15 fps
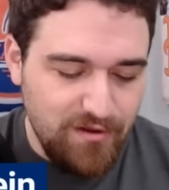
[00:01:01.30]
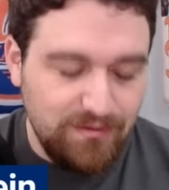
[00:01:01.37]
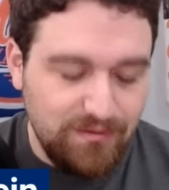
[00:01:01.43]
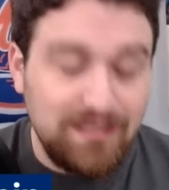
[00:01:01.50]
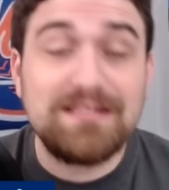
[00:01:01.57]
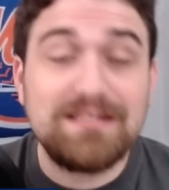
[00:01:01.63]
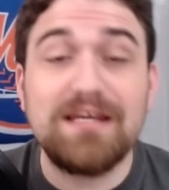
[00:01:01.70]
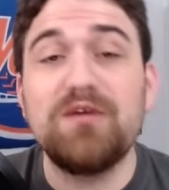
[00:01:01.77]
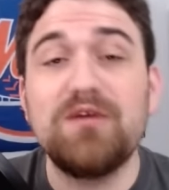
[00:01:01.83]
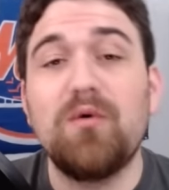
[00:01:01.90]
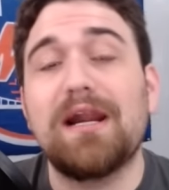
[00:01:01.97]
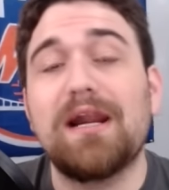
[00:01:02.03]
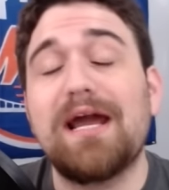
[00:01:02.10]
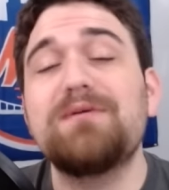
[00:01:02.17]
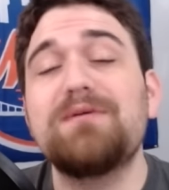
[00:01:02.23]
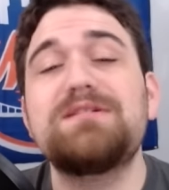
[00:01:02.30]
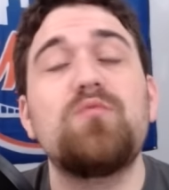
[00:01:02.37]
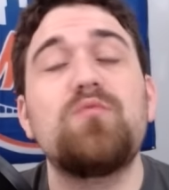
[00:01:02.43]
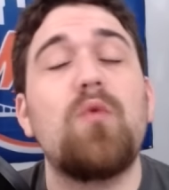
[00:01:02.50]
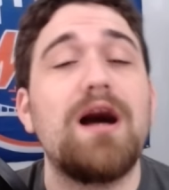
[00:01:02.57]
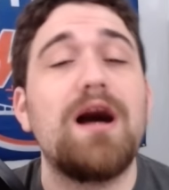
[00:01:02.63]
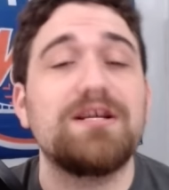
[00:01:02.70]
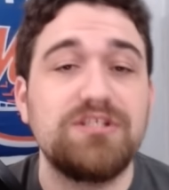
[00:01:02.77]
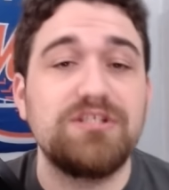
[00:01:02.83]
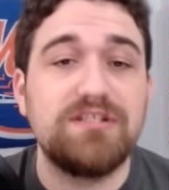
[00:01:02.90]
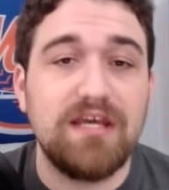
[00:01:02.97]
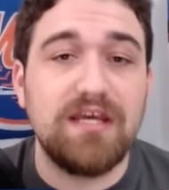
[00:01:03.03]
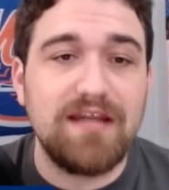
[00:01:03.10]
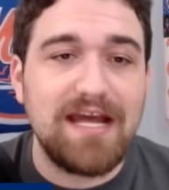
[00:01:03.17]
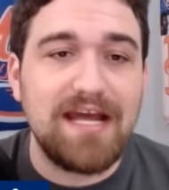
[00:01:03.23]
Well, I'll tell you what. I was in
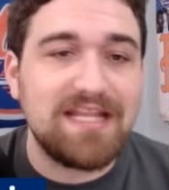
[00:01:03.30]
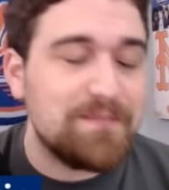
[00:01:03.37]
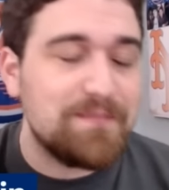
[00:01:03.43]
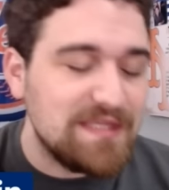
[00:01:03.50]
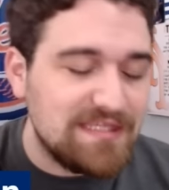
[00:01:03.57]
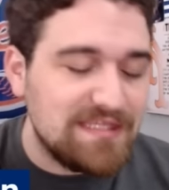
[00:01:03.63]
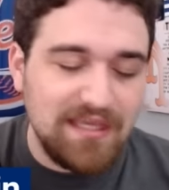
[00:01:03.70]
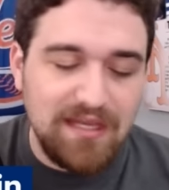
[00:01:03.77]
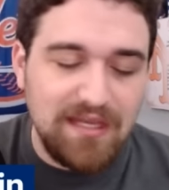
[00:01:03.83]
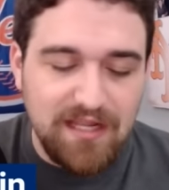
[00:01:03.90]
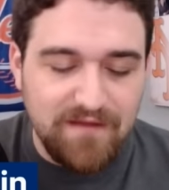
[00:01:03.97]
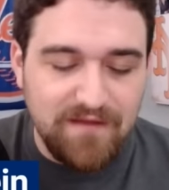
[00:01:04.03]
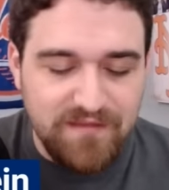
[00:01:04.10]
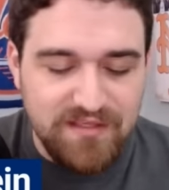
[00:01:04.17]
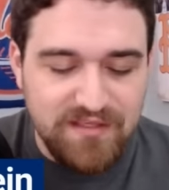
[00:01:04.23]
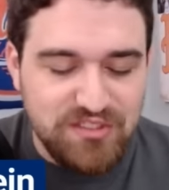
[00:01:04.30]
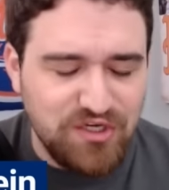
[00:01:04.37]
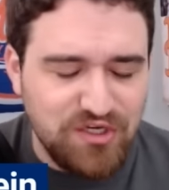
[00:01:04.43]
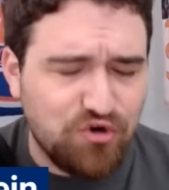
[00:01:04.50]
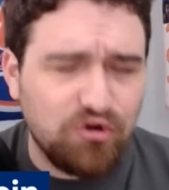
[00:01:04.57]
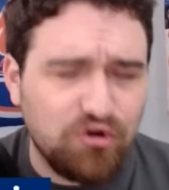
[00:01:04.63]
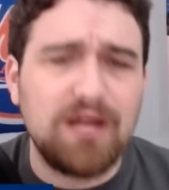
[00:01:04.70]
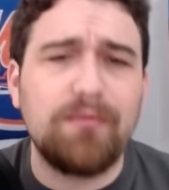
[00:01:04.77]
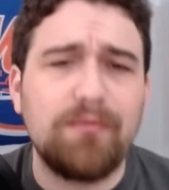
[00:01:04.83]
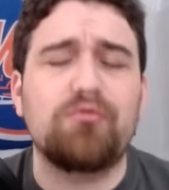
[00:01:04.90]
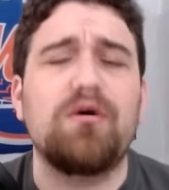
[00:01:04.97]
Washington at the beginning of this incredible